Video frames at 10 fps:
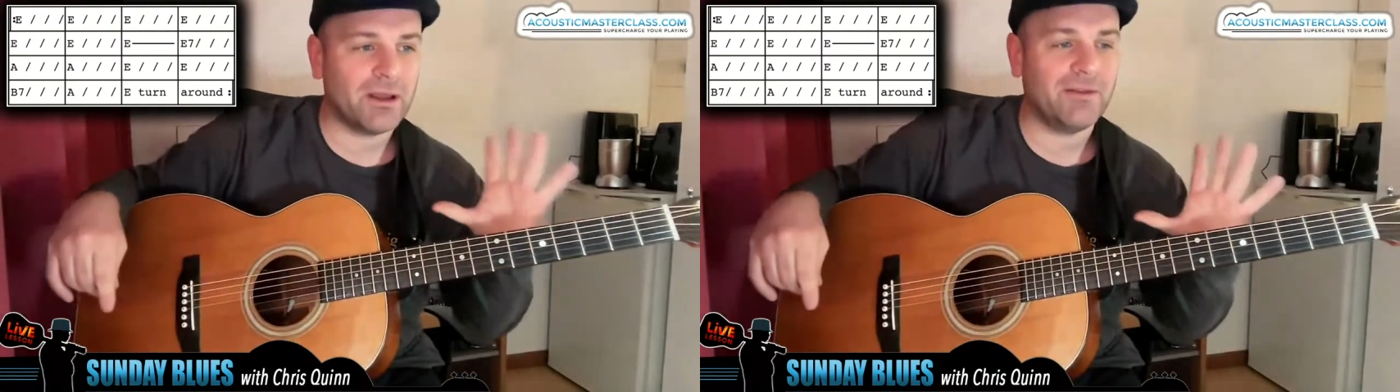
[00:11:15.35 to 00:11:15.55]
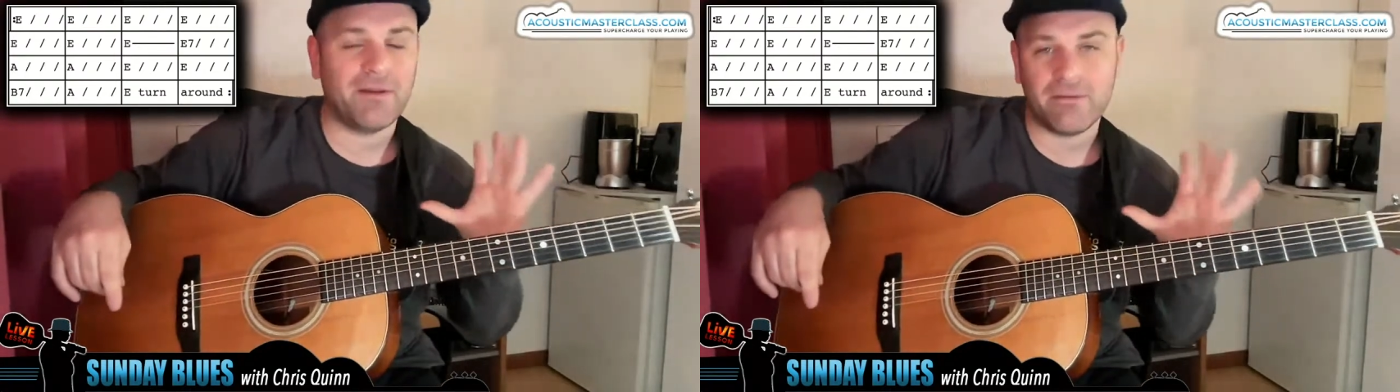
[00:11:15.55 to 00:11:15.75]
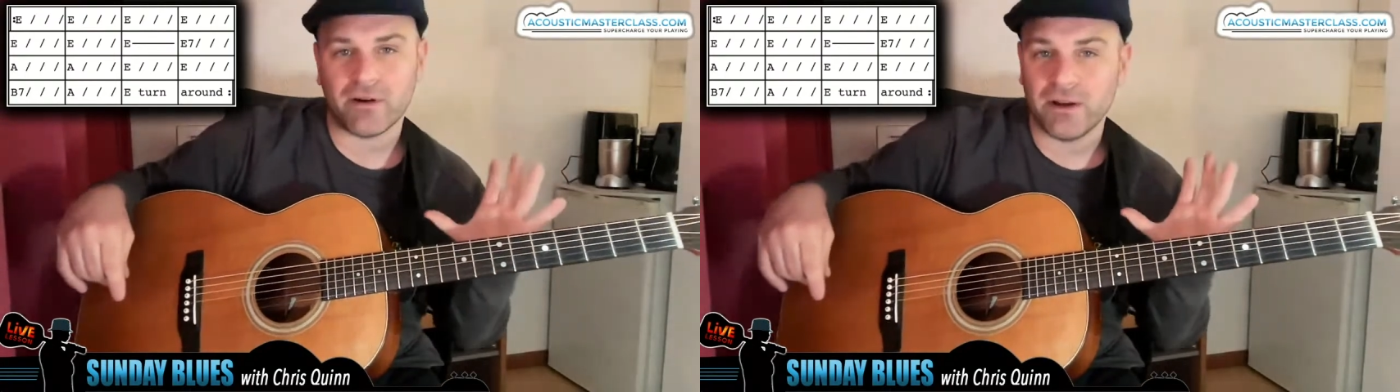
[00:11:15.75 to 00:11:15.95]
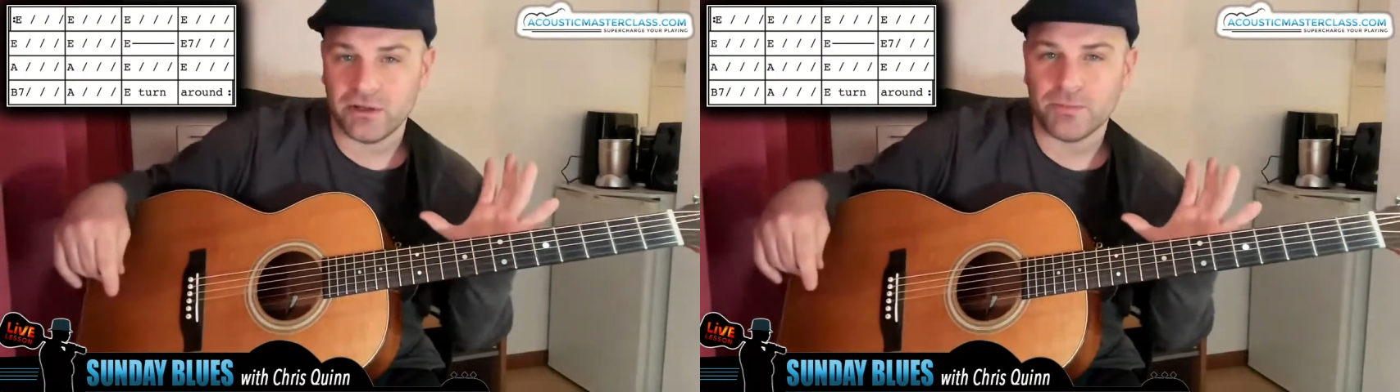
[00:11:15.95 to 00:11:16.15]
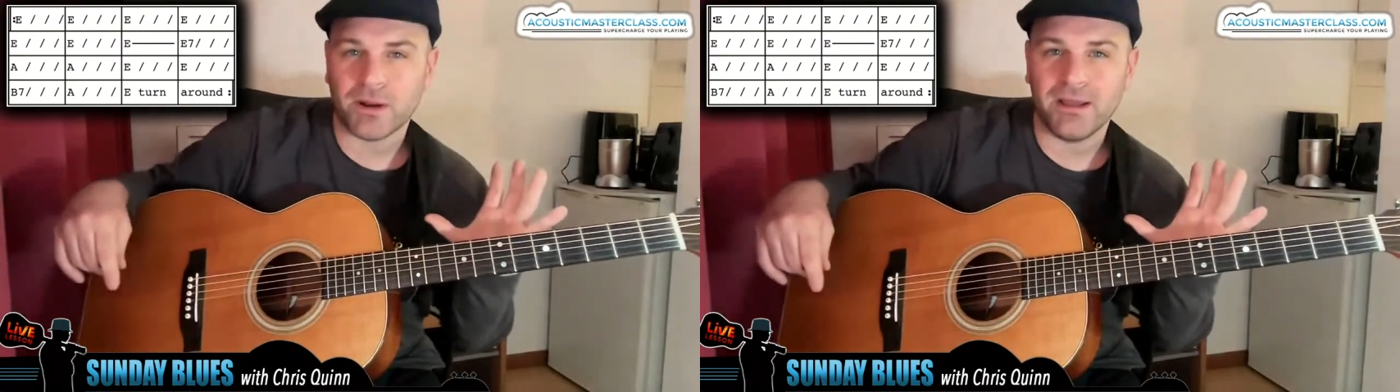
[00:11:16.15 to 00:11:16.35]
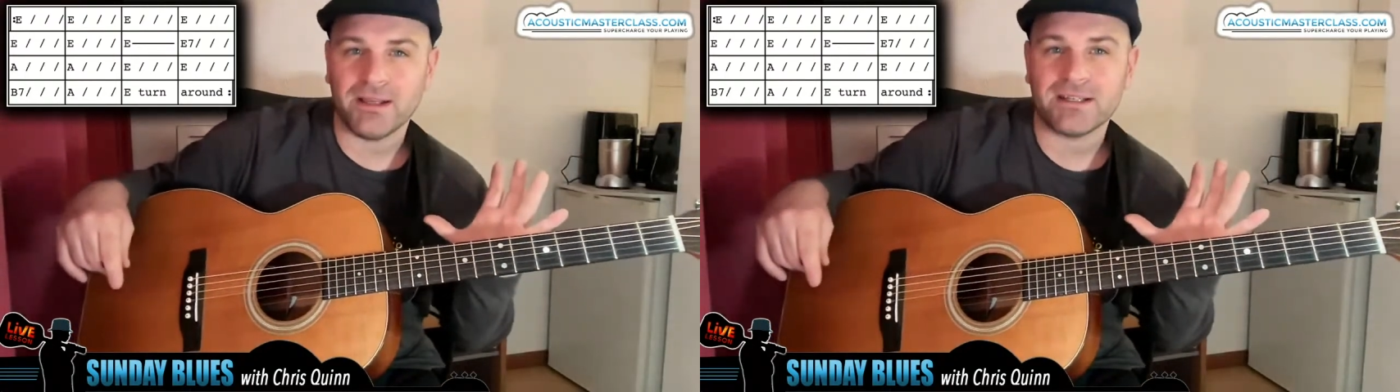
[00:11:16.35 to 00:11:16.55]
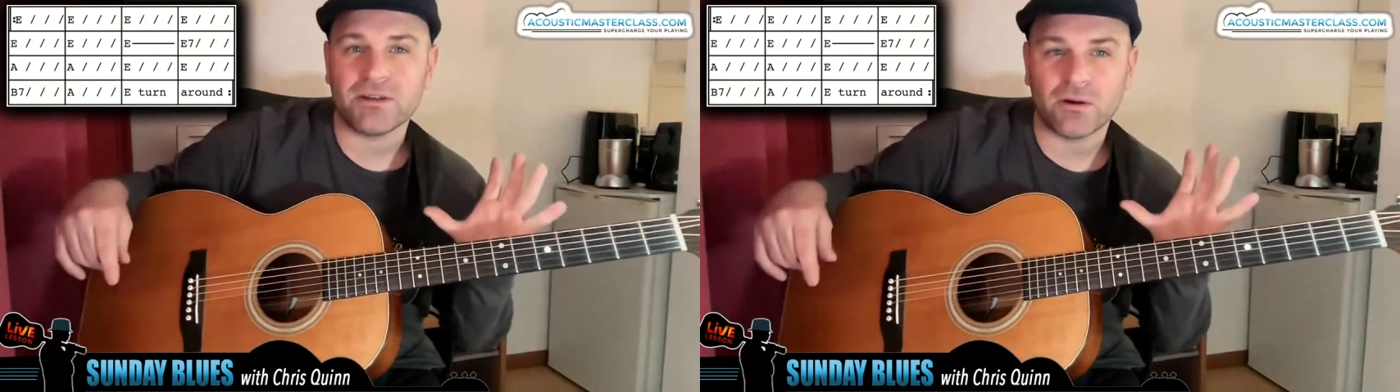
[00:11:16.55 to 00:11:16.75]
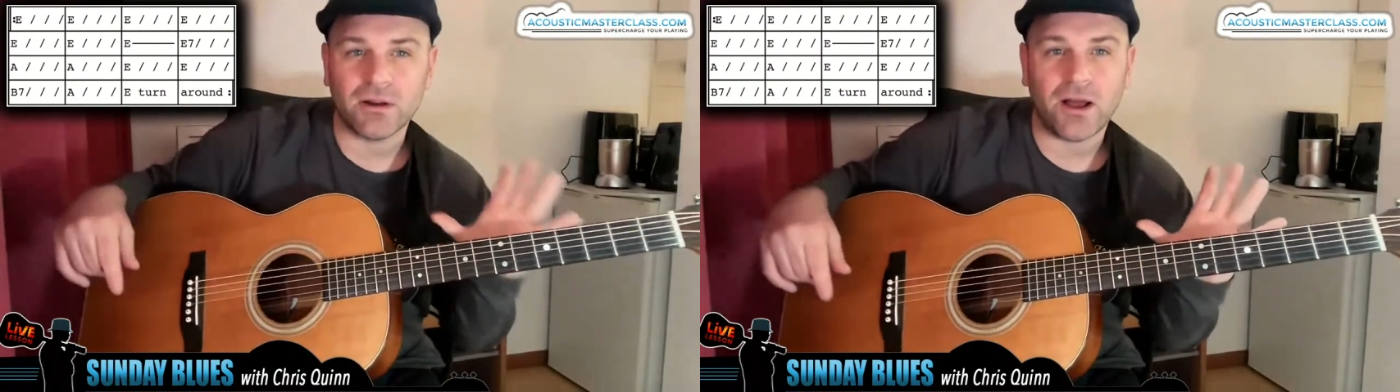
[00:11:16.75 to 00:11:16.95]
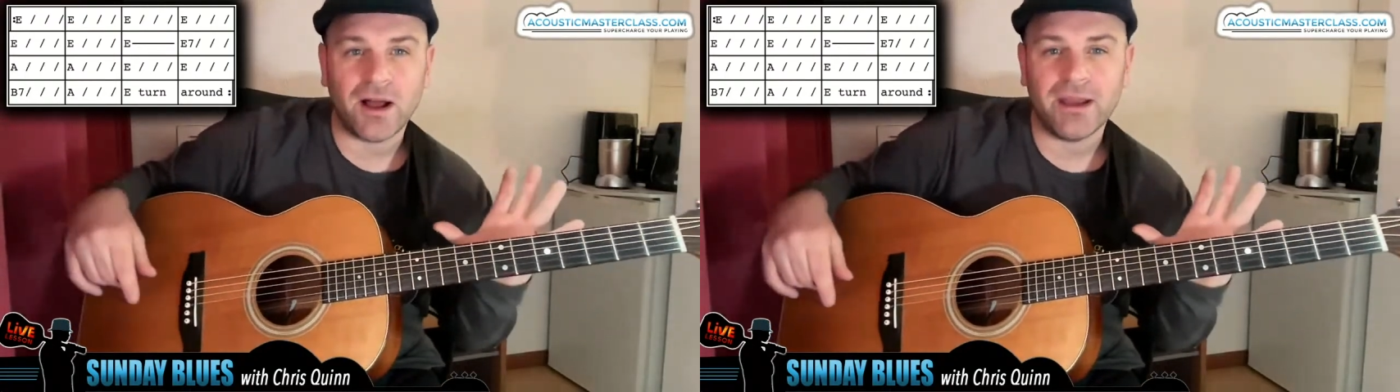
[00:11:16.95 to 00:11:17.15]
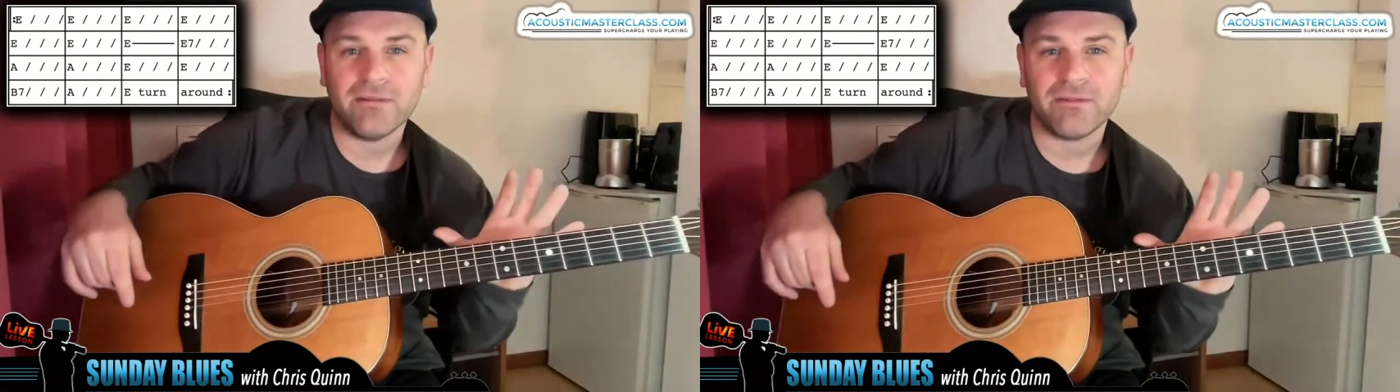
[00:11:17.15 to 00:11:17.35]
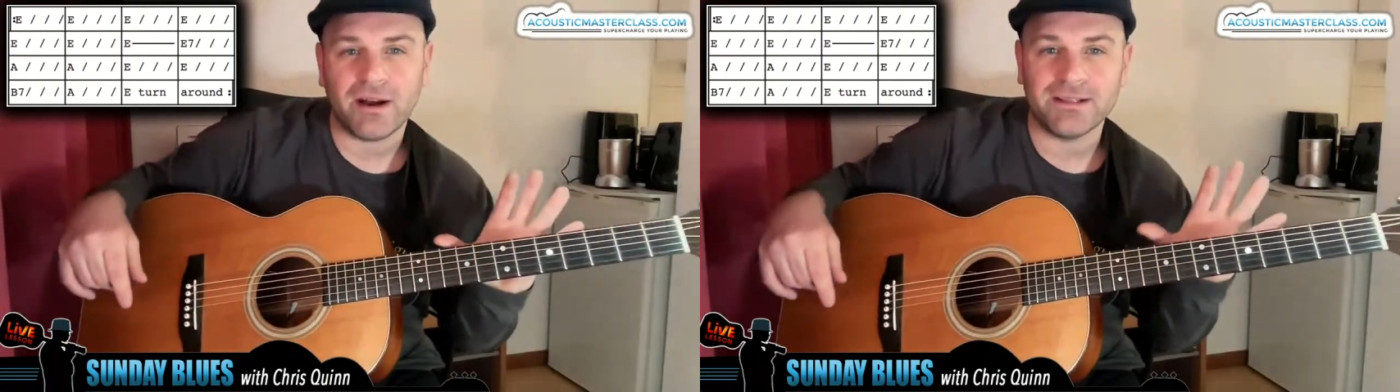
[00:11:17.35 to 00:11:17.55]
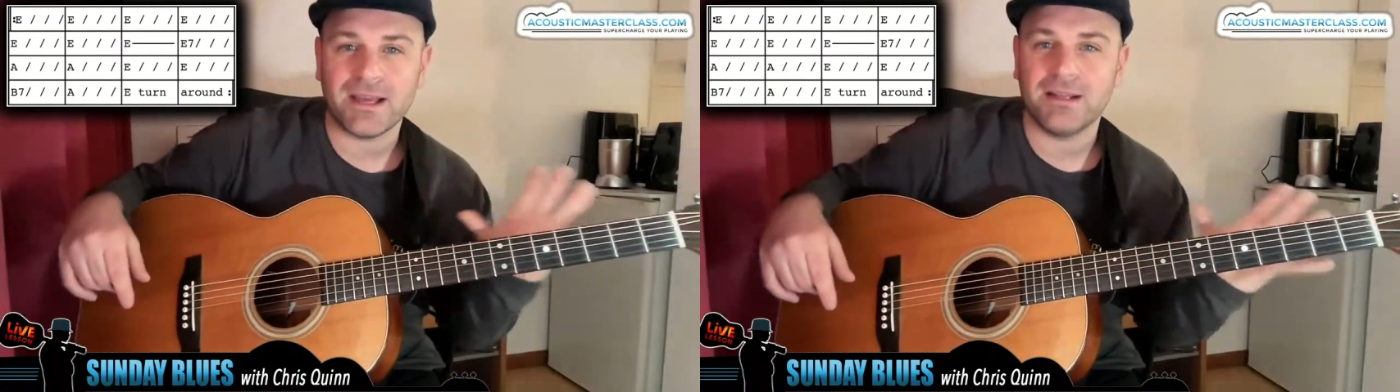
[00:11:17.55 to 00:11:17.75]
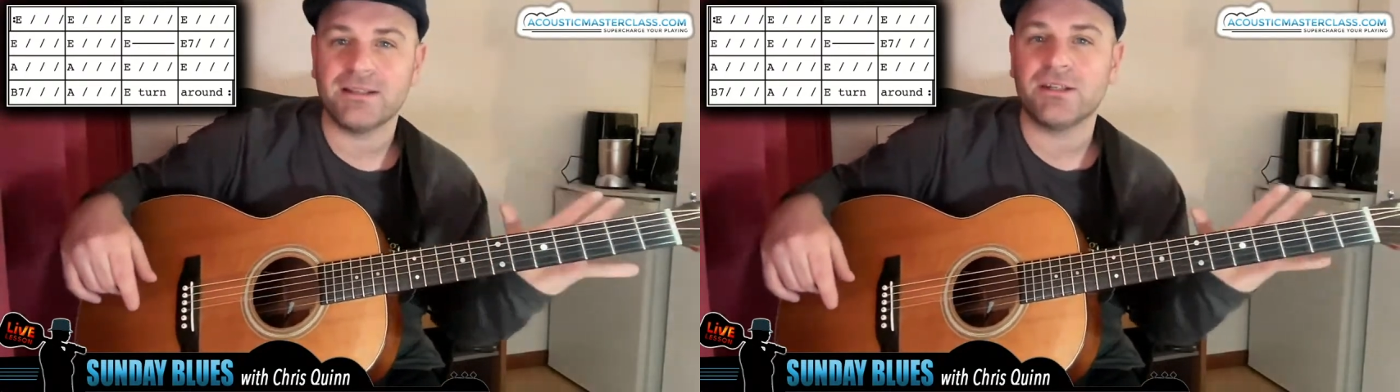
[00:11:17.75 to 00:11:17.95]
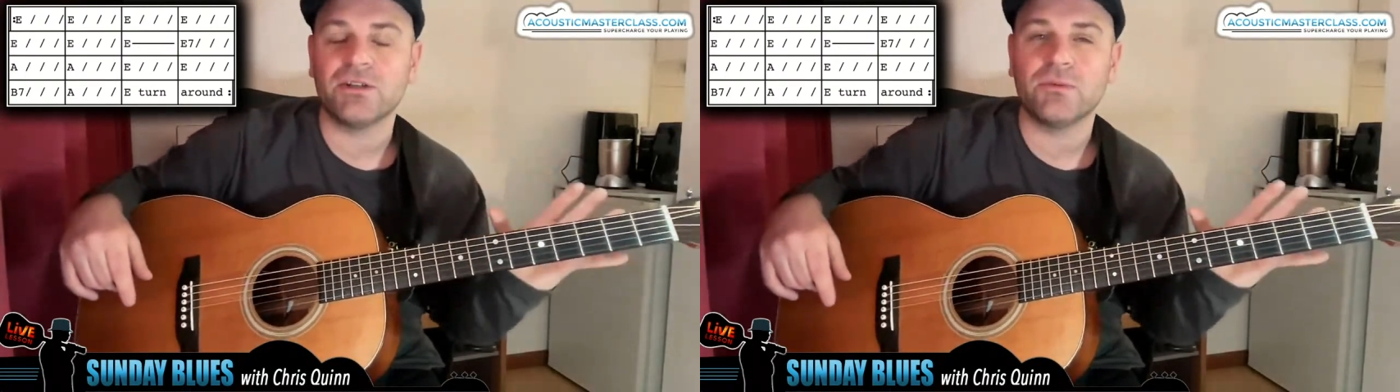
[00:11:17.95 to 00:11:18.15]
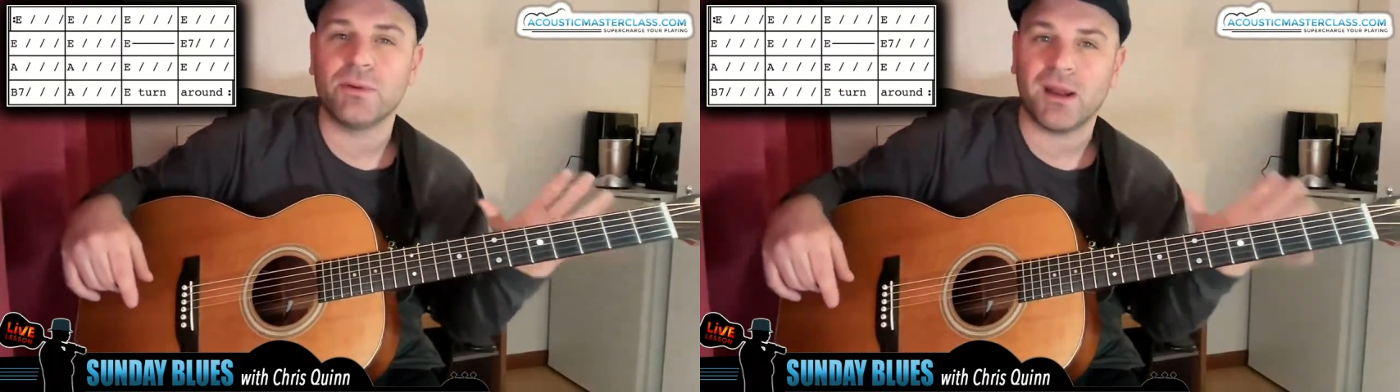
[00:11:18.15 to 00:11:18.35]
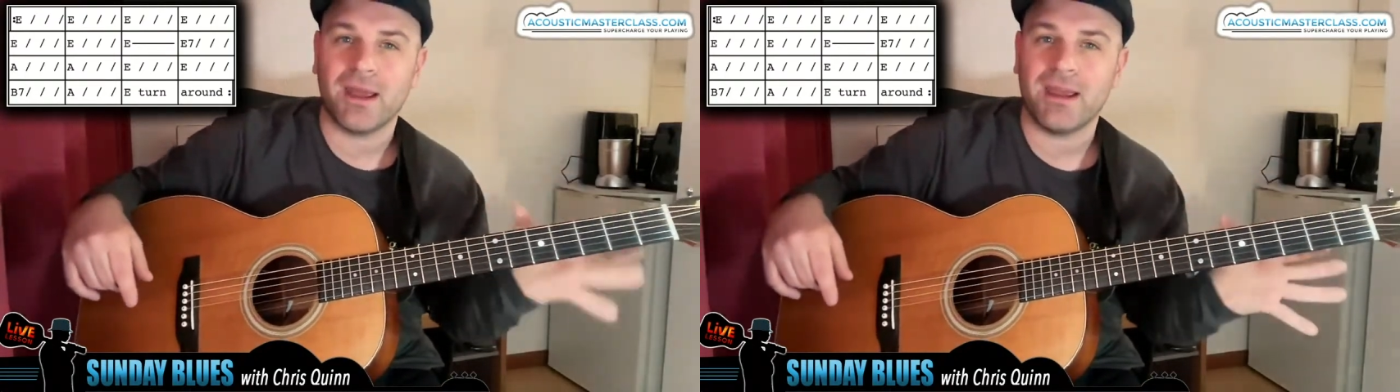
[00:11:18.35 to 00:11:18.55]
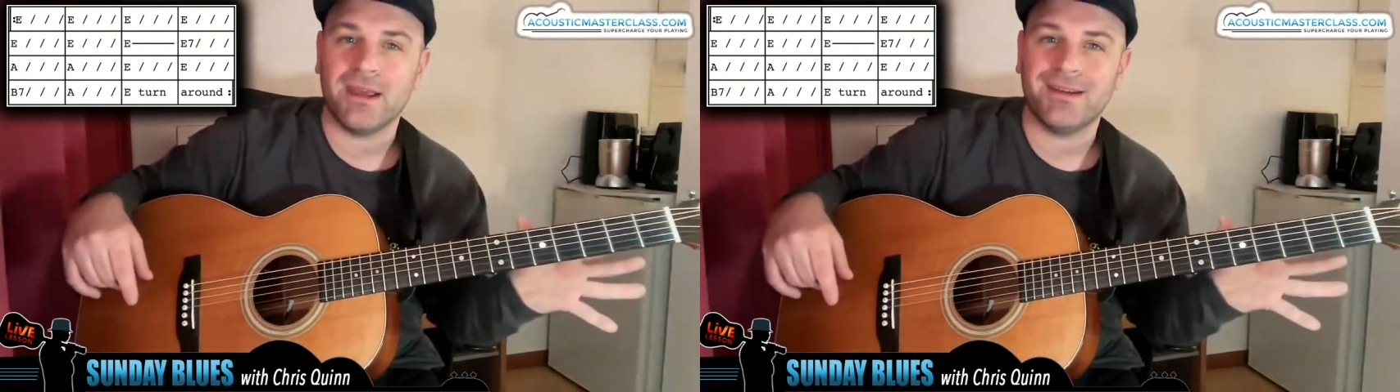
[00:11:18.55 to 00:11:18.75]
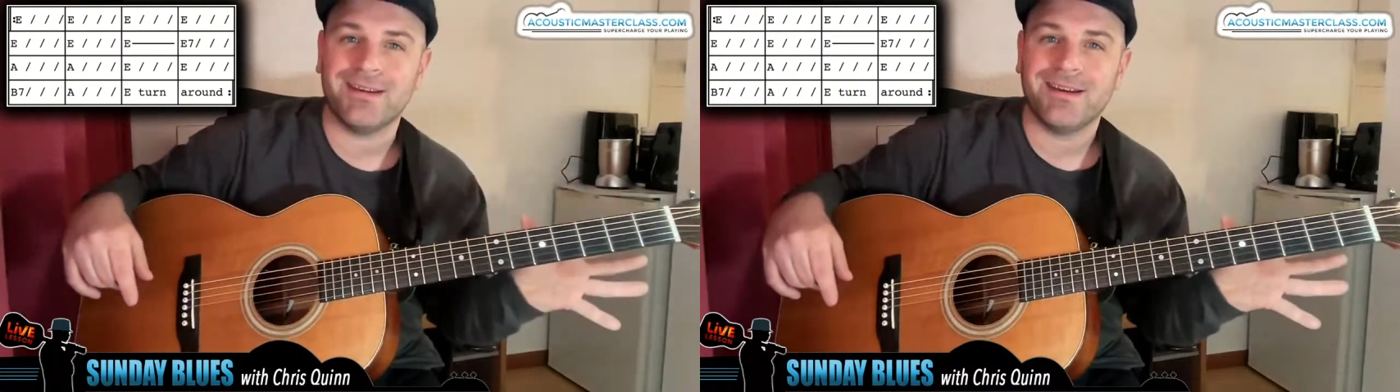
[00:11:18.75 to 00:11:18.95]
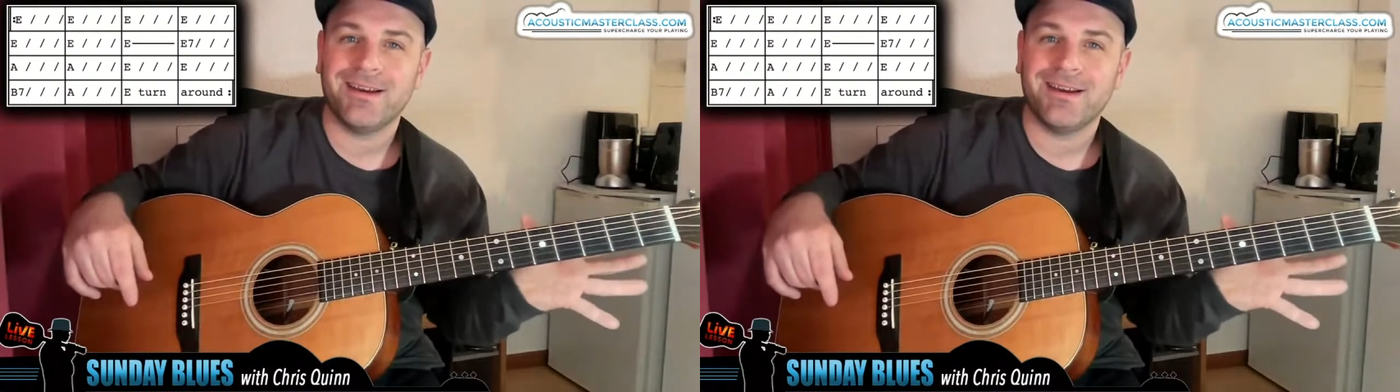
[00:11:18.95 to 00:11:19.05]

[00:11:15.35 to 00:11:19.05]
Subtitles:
if ever I do play this song live, I tend to play it